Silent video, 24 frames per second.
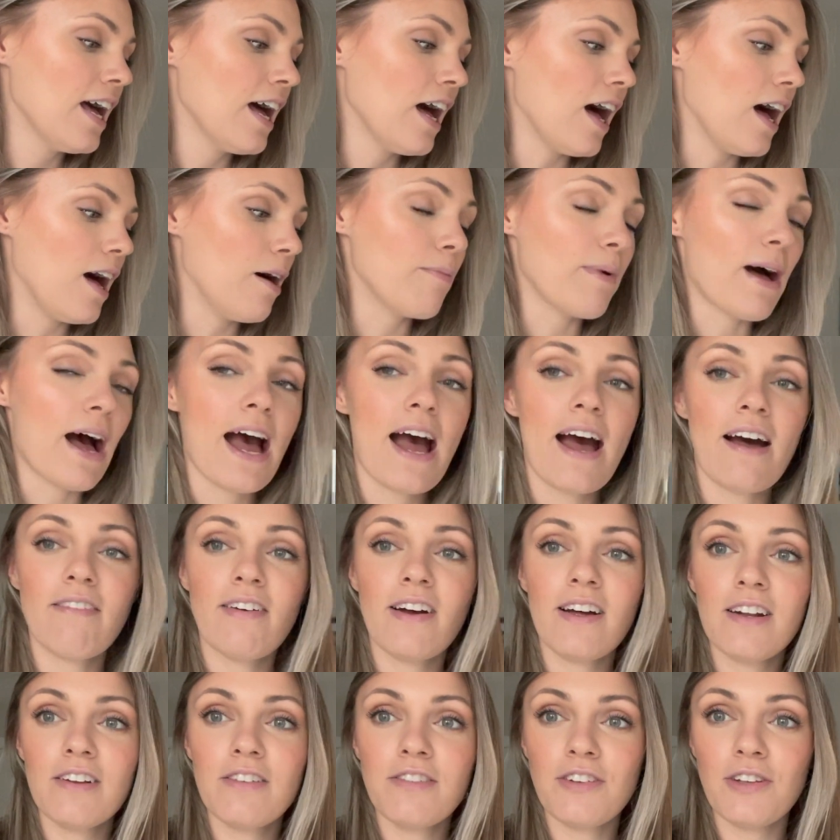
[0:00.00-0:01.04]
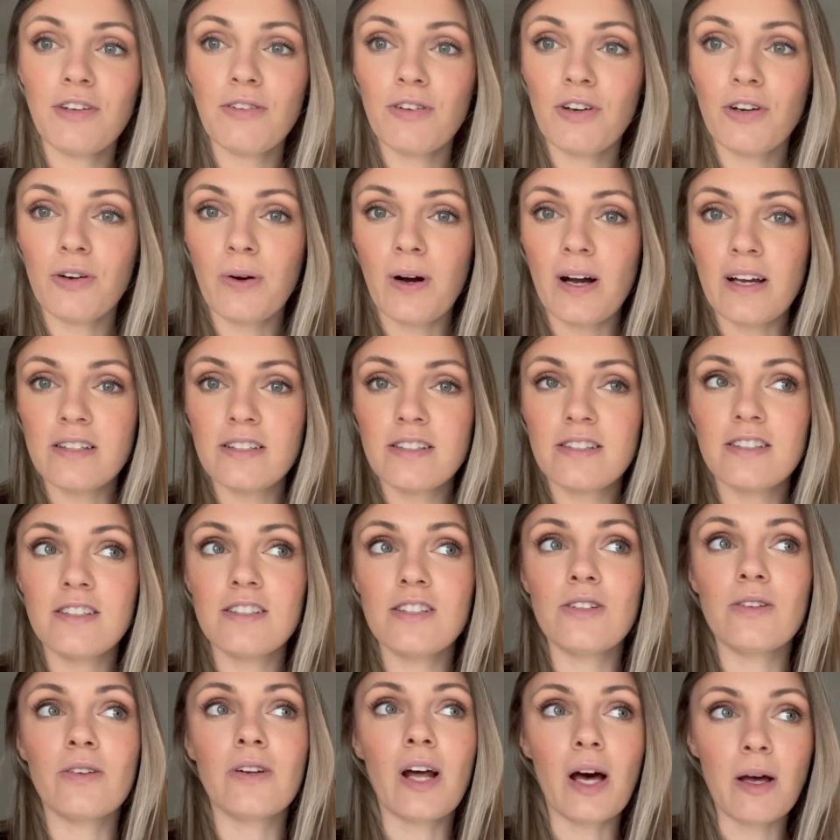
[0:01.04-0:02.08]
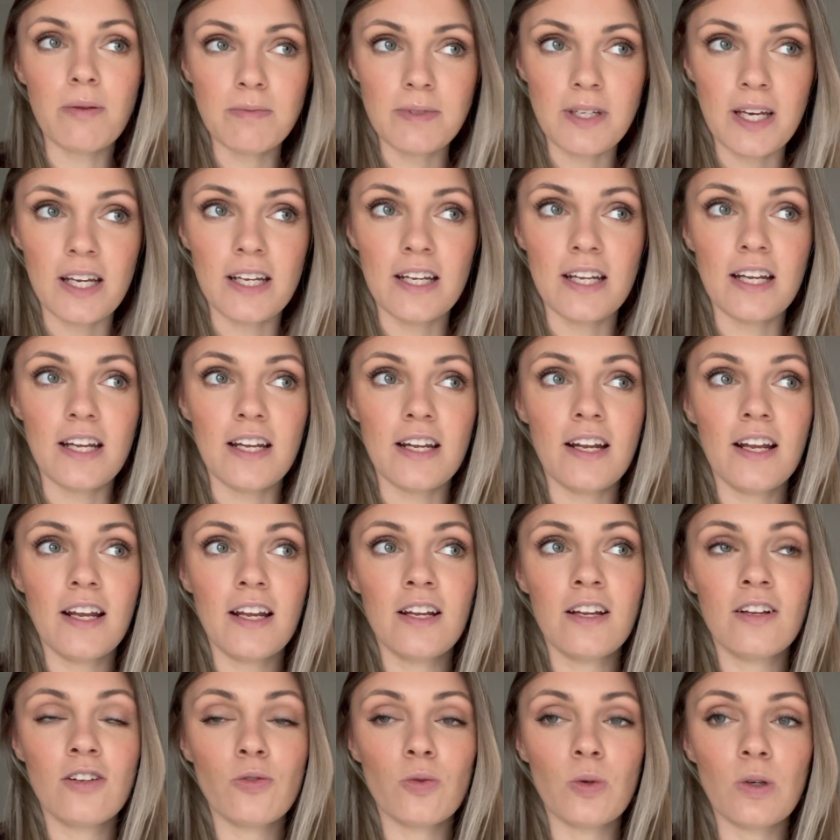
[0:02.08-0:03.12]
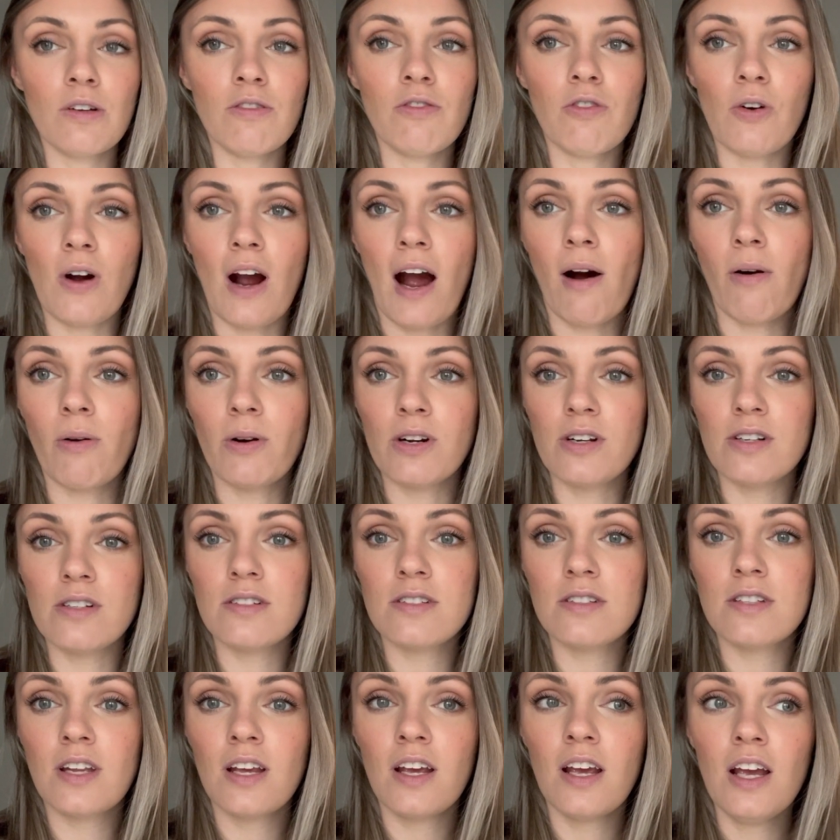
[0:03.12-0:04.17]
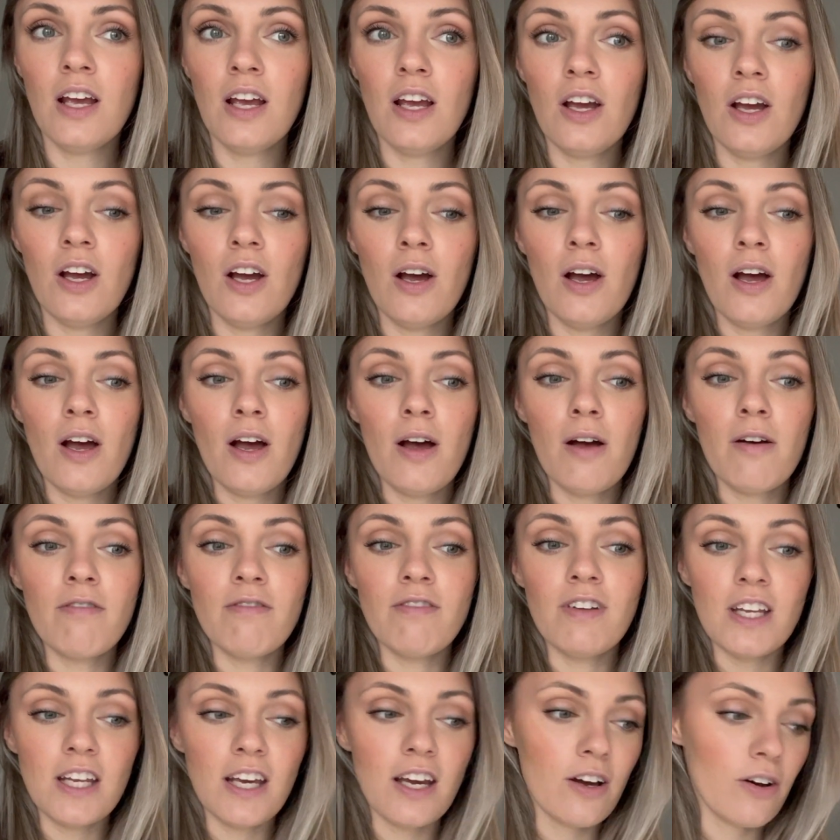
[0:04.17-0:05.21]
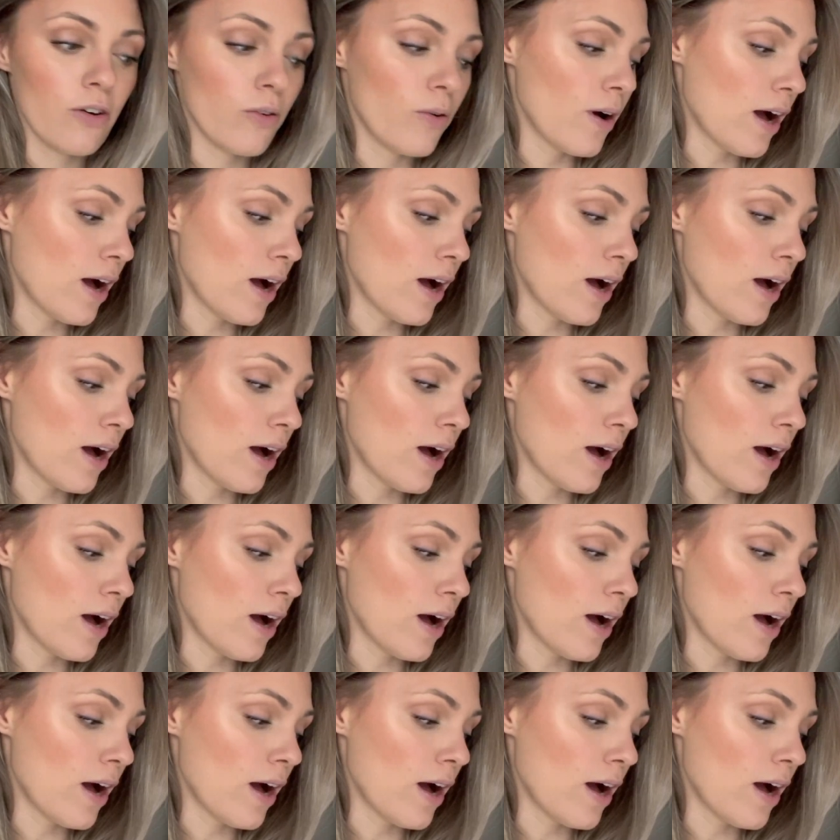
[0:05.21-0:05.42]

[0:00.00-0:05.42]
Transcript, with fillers: Um, I have had a few requests to do an updated twenty-four hours video.